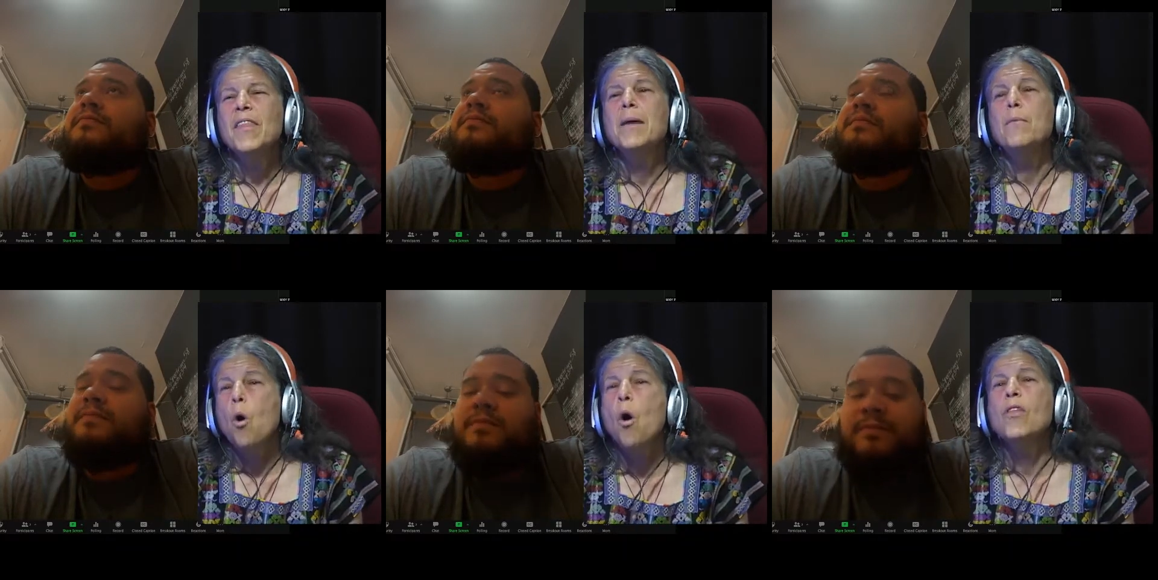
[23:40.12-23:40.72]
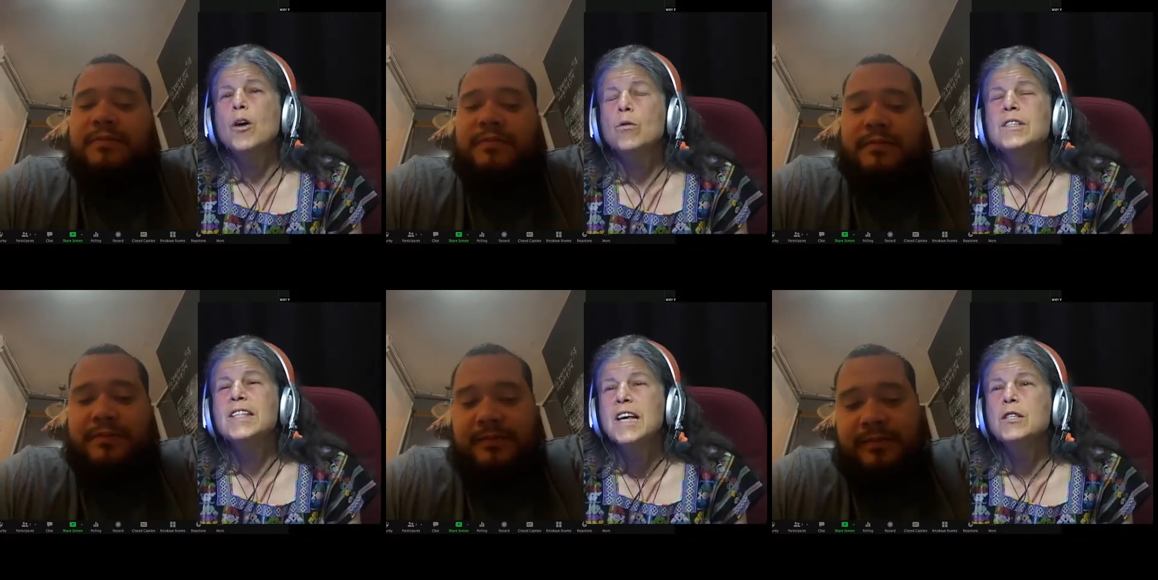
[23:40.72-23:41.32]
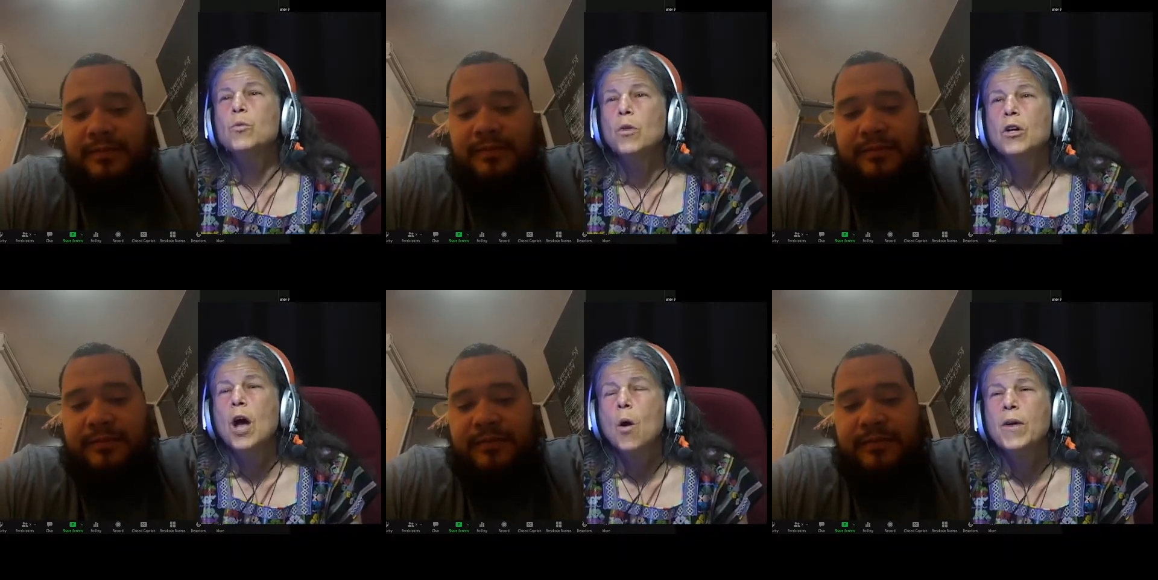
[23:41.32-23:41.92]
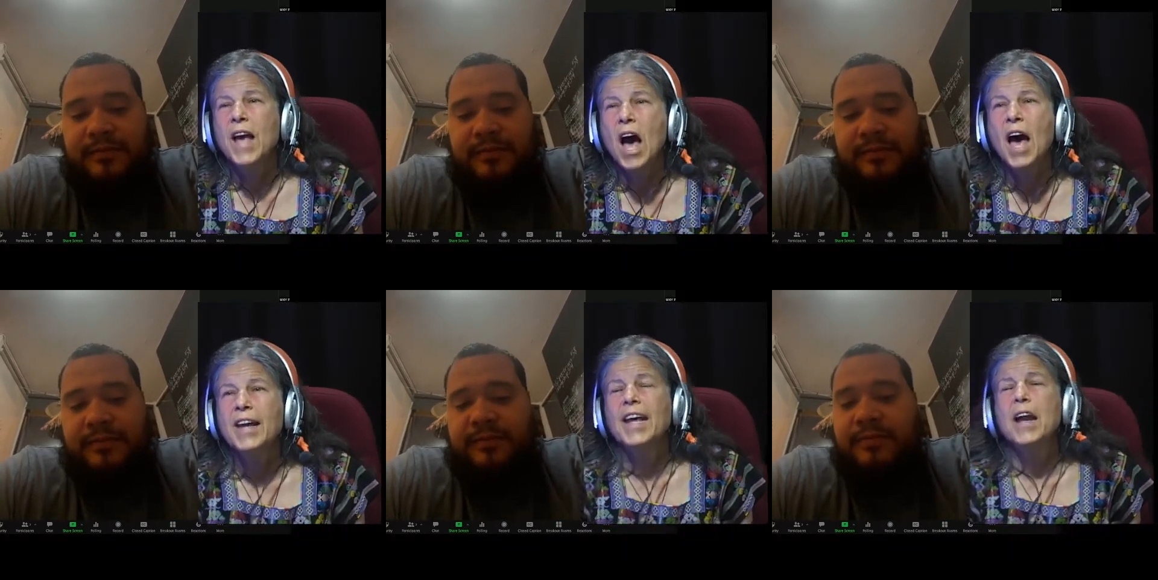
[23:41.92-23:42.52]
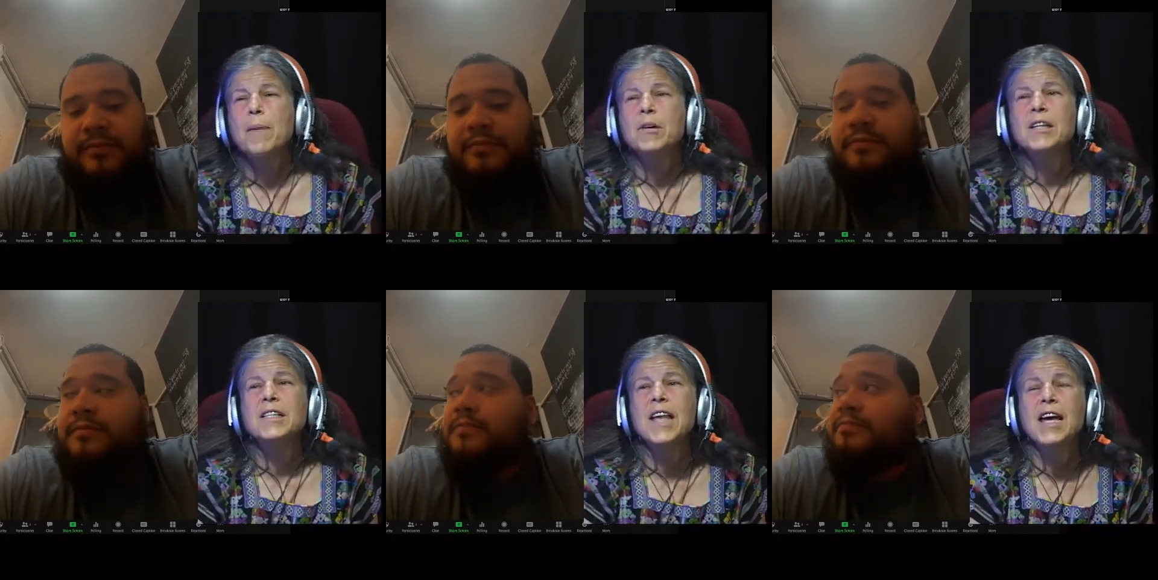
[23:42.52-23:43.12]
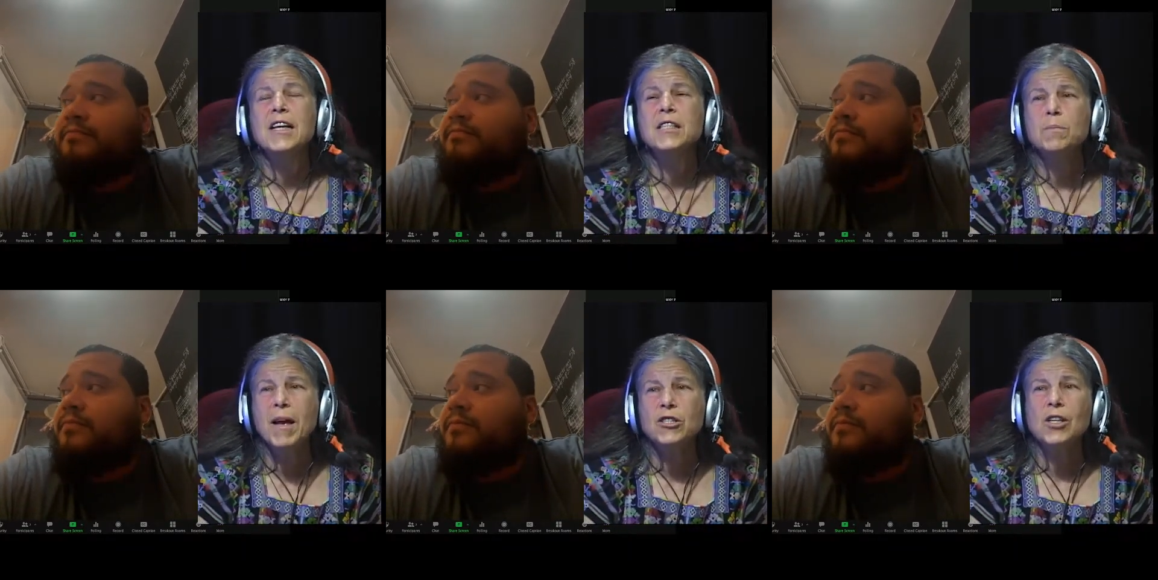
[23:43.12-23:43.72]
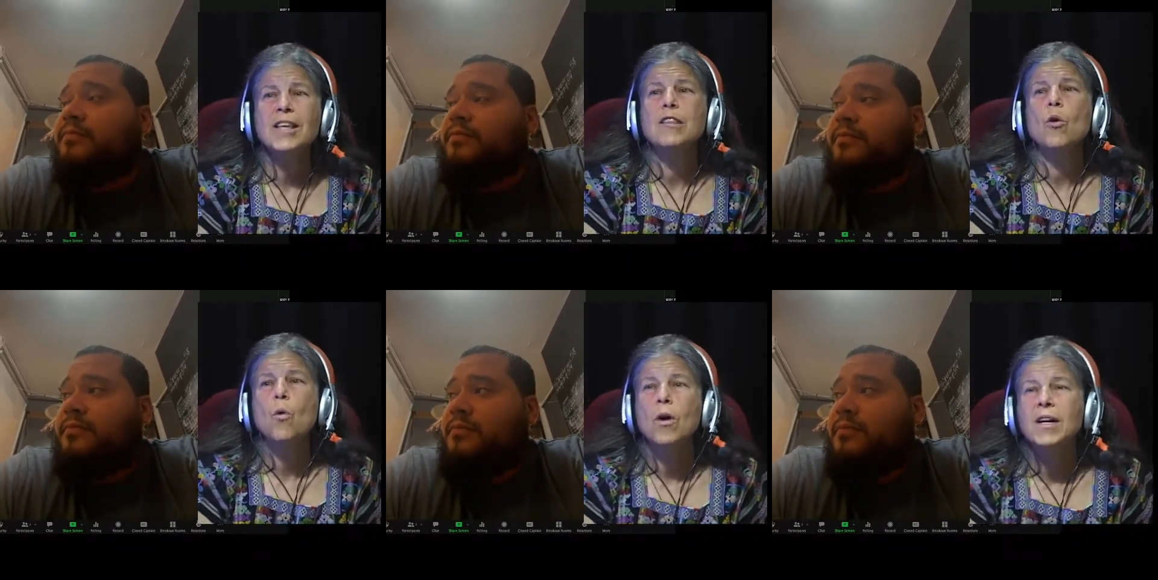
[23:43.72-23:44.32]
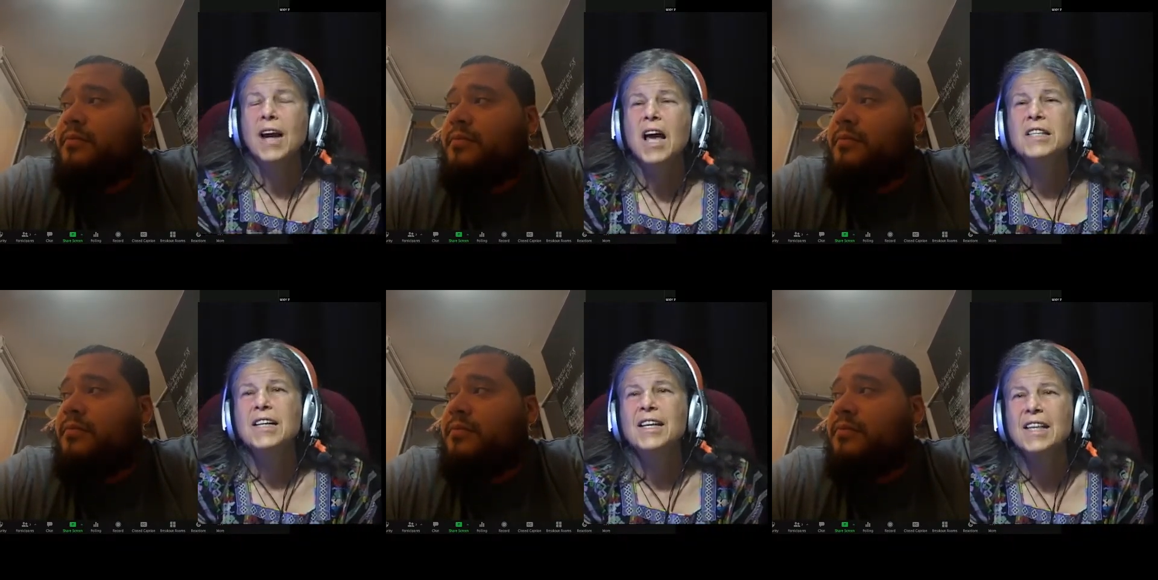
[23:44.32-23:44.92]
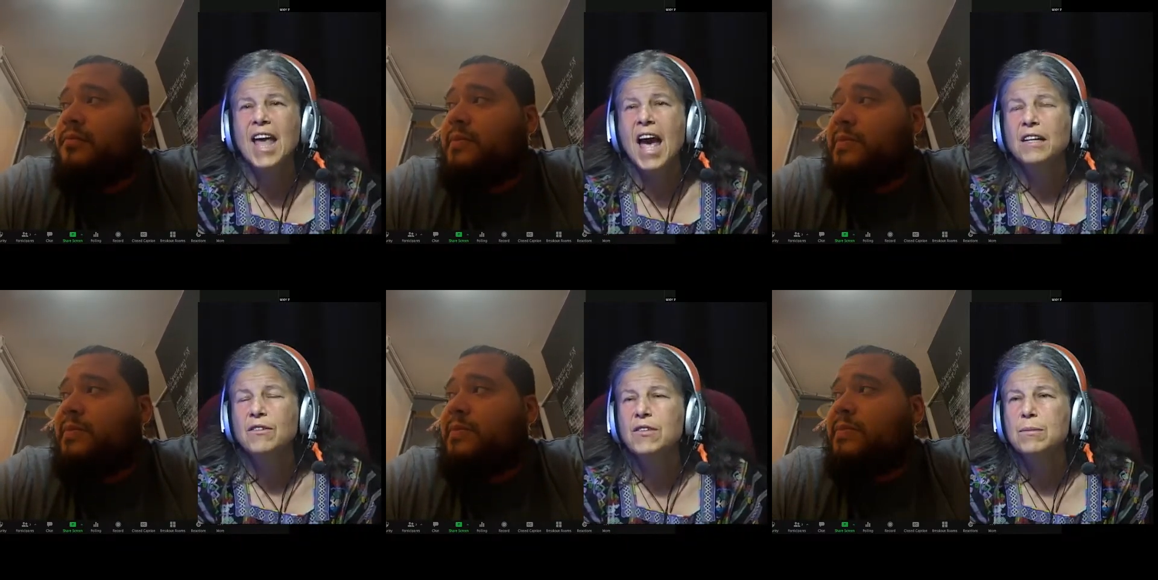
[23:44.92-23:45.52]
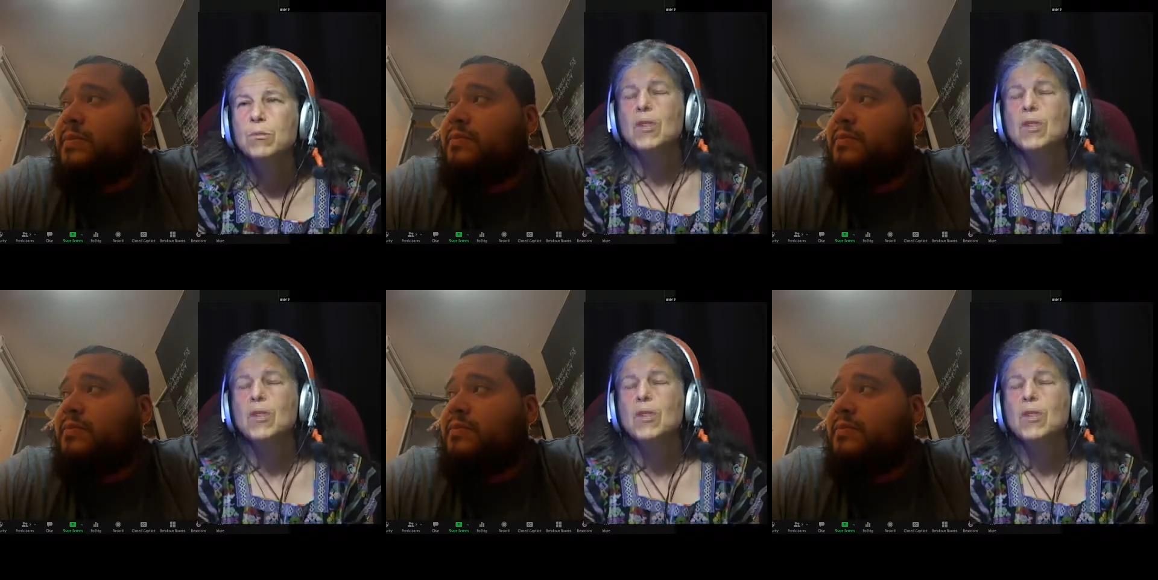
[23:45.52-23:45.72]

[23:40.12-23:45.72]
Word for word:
Speaker 1: that all those things were going on, and I'm going to say especially the organizing and the activism.